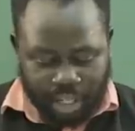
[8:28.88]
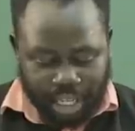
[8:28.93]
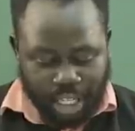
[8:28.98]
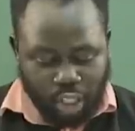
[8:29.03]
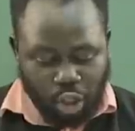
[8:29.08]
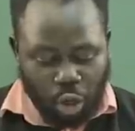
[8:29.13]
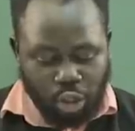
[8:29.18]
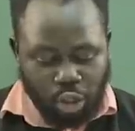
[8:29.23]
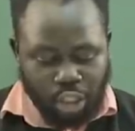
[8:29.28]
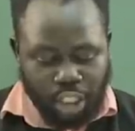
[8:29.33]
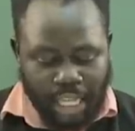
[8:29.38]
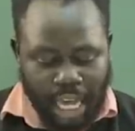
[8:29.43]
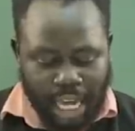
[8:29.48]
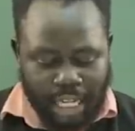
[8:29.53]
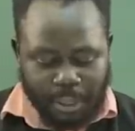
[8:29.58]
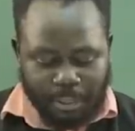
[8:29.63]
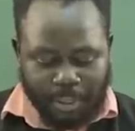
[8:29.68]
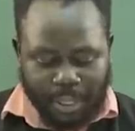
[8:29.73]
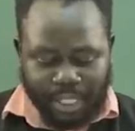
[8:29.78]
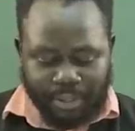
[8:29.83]
is
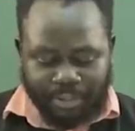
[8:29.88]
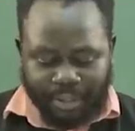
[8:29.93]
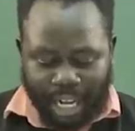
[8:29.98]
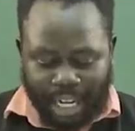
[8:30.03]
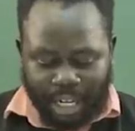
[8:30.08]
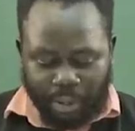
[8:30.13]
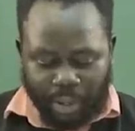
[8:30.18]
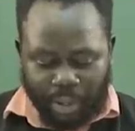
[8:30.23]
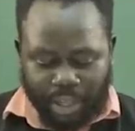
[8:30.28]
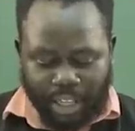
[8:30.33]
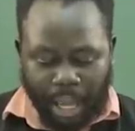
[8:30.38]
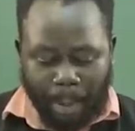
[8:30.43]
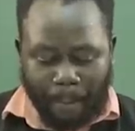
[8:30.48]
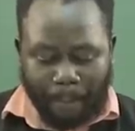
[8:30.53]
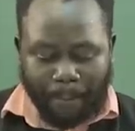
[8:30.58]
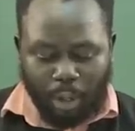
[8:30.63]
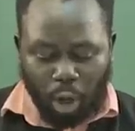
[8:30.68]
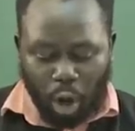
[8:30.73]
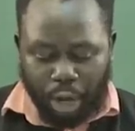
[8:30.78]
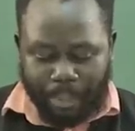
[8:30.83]
concerned specifically with
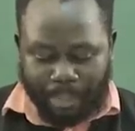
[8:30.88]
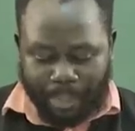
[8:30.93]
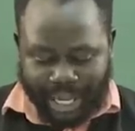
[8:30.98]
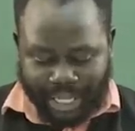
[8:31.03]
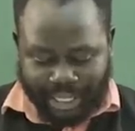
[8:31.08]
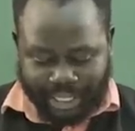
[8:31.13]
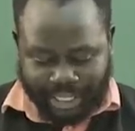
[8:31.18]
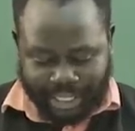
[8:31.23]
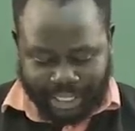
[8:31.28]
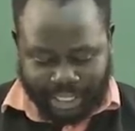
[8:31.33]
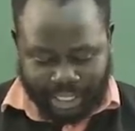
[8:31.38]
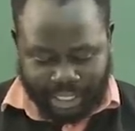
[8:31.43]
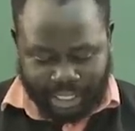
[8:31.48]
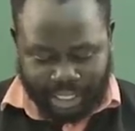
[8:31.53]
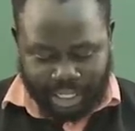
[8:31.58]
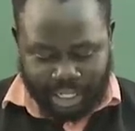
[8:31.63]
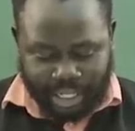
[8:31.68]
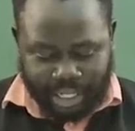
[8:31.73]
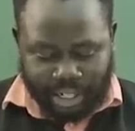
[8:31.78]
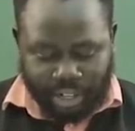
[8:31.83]

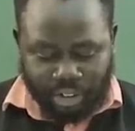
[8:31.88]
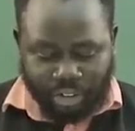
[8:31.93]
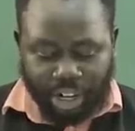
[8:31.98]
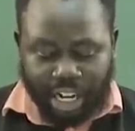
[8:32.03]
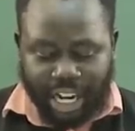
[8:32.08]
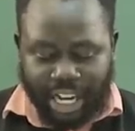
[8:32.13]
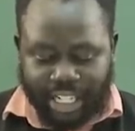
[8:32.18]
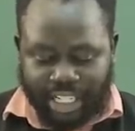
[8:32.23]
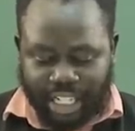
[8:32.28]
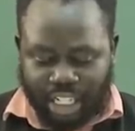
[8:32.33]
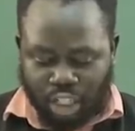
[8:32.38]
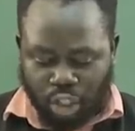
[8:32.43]
employment-related